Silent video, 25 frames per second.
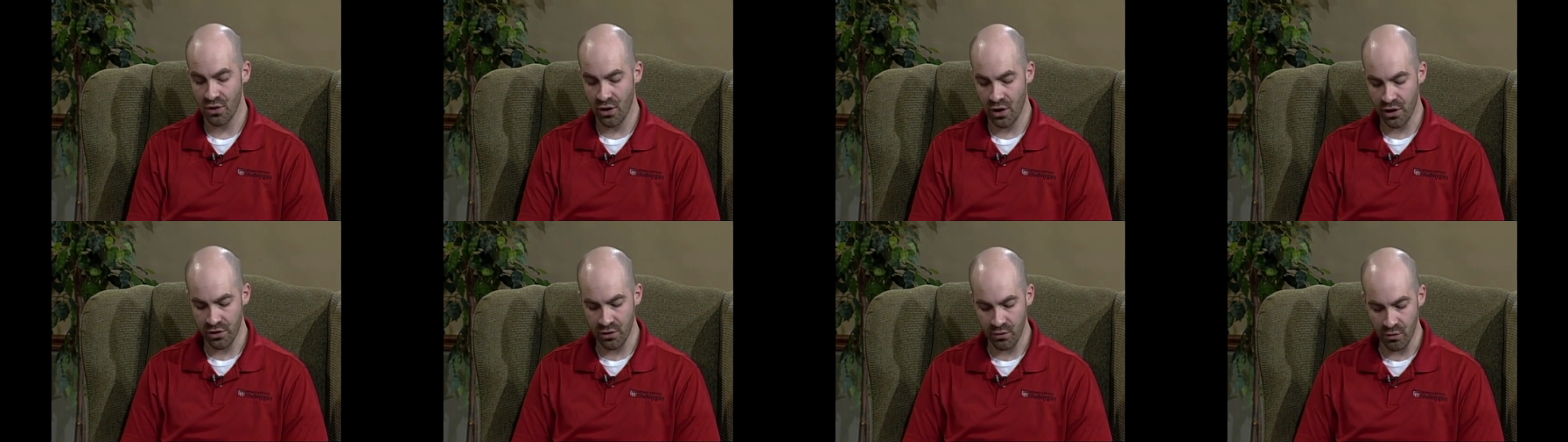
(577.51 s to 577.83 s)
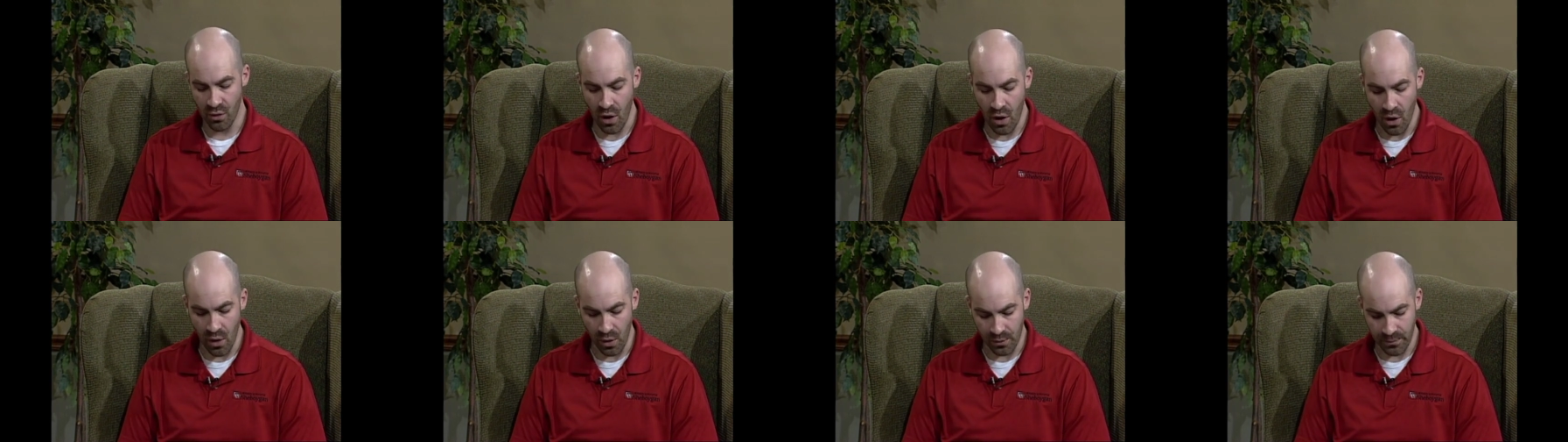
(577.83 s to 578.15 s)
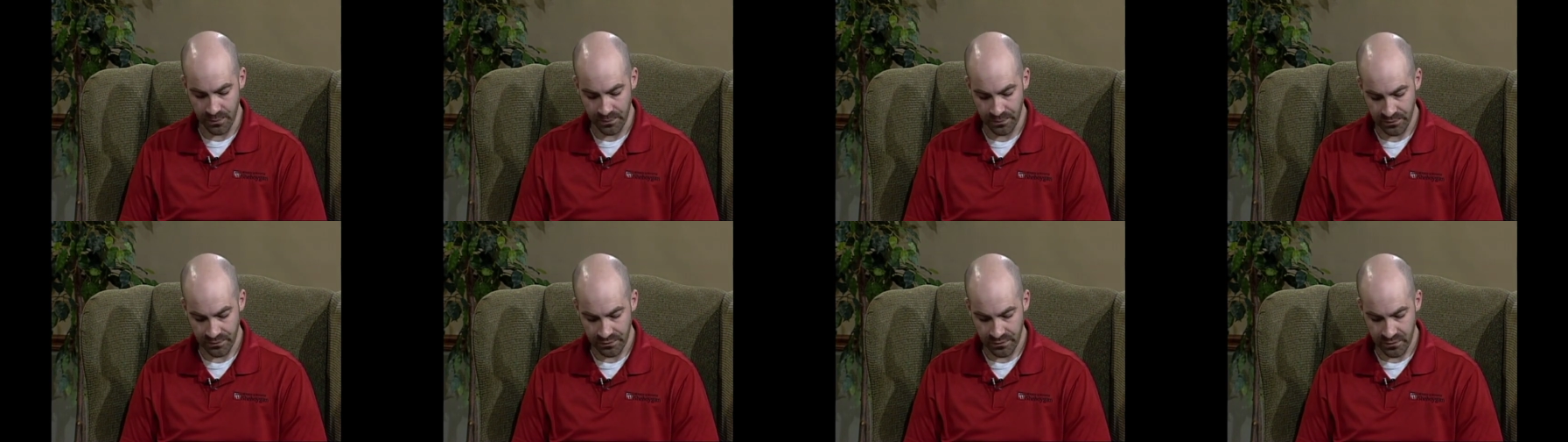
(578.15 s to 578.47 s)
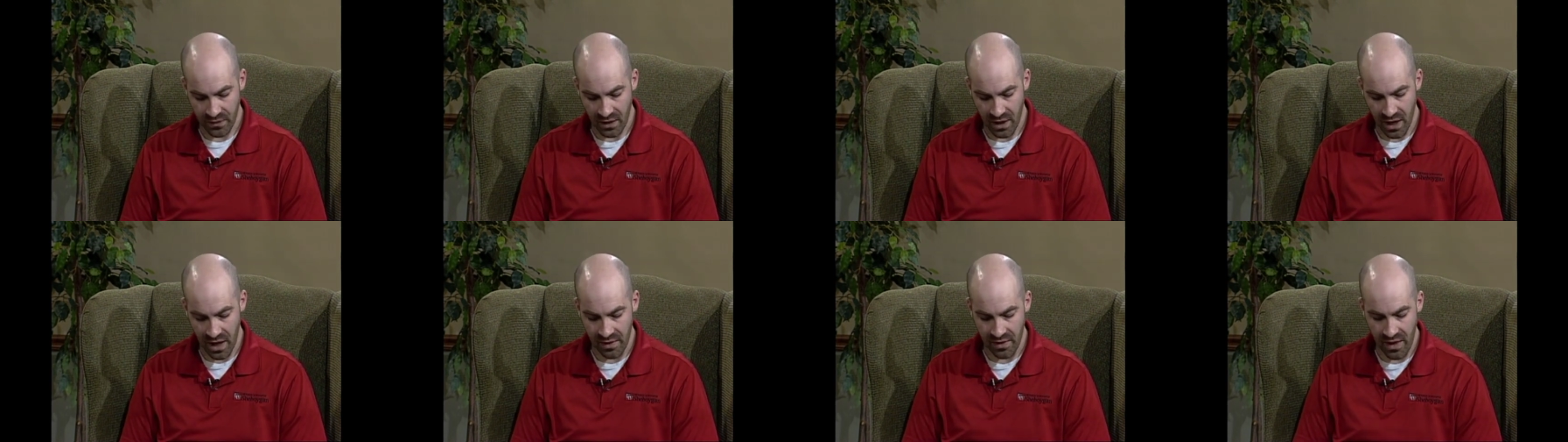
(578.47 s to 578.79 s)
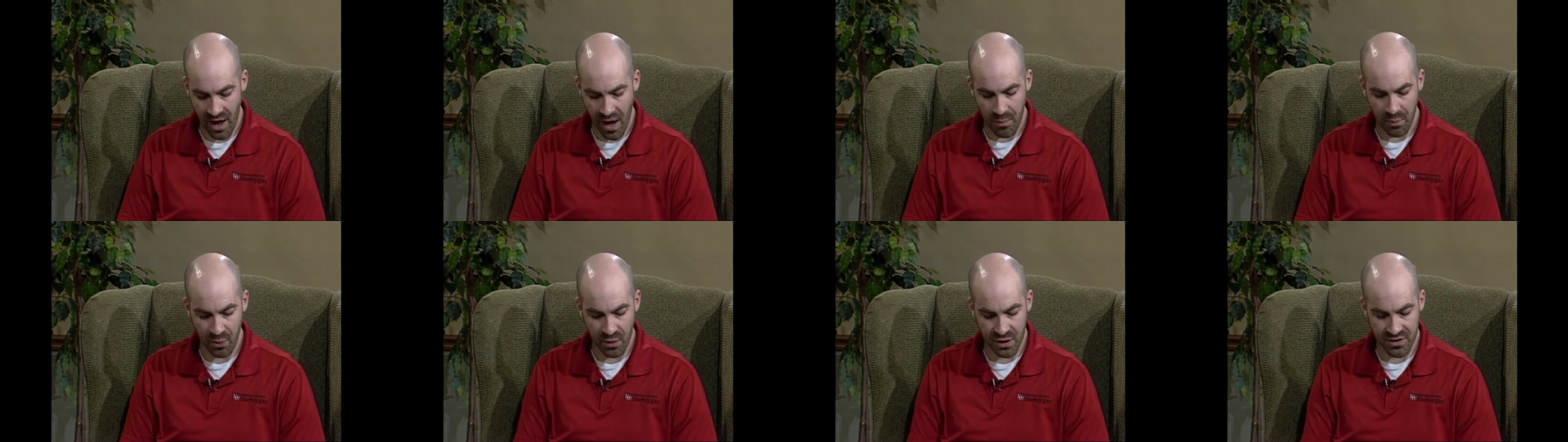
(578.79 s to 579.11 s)
on your own. And
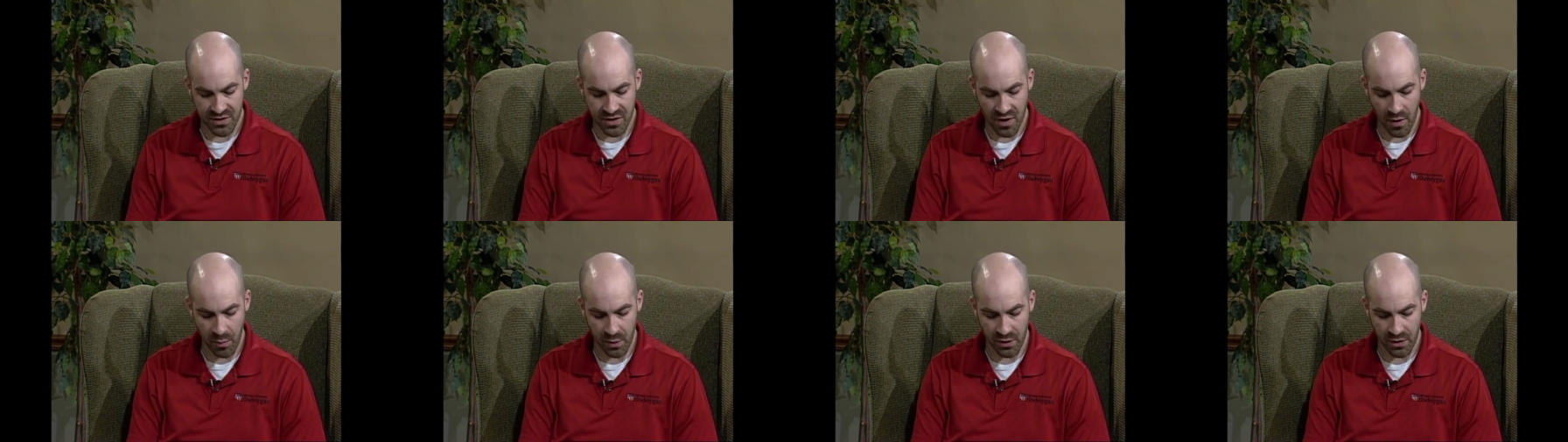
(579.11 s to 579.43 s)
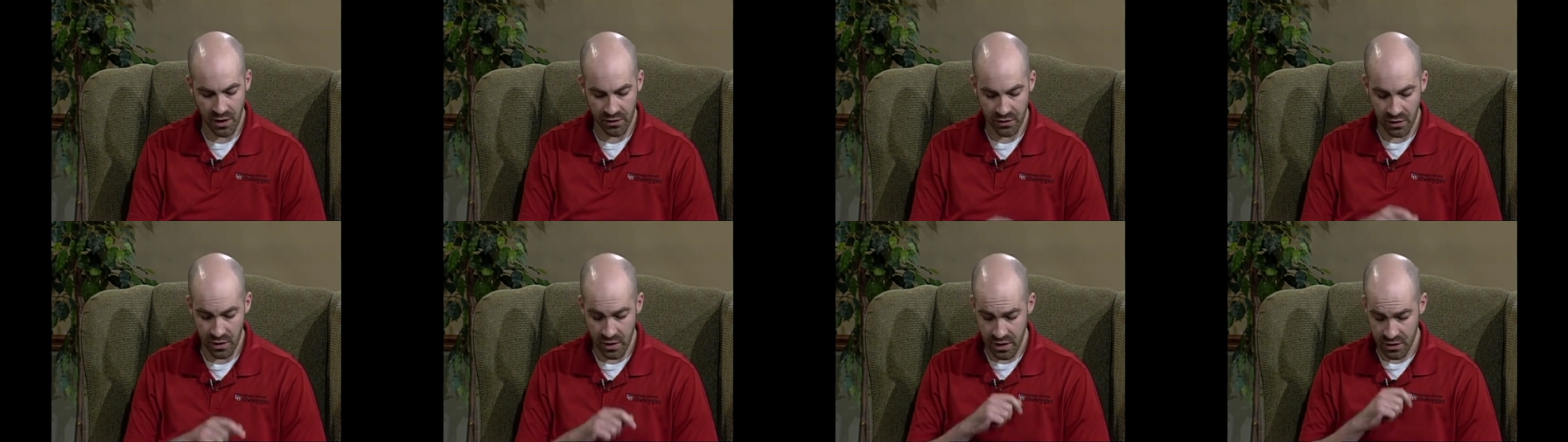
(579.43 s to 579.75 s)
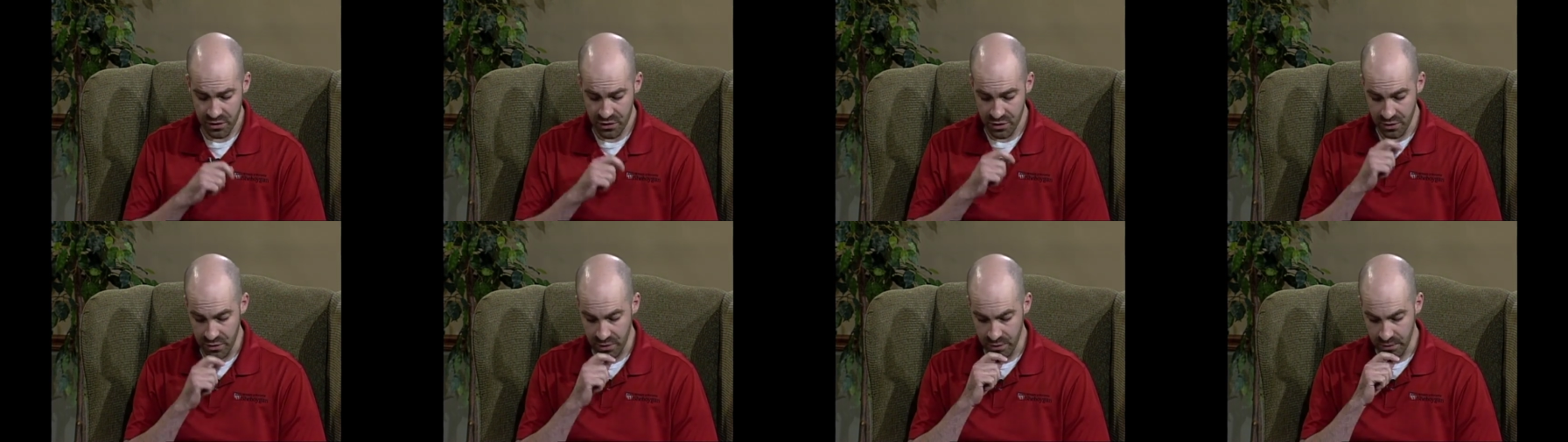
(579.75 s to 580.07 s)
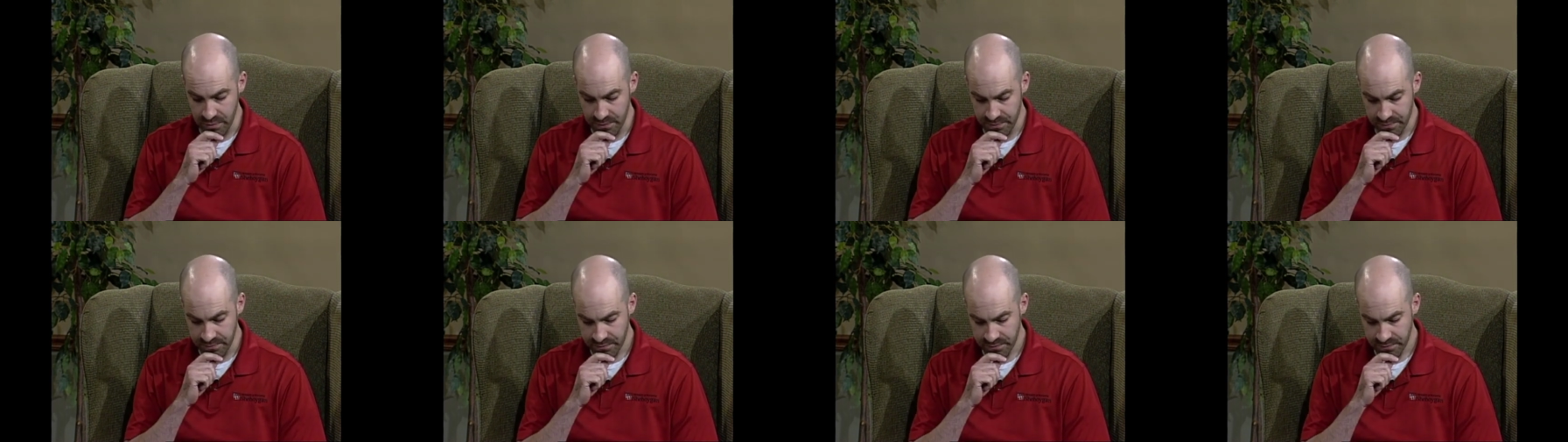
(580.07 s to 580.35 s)
that brings up another issue,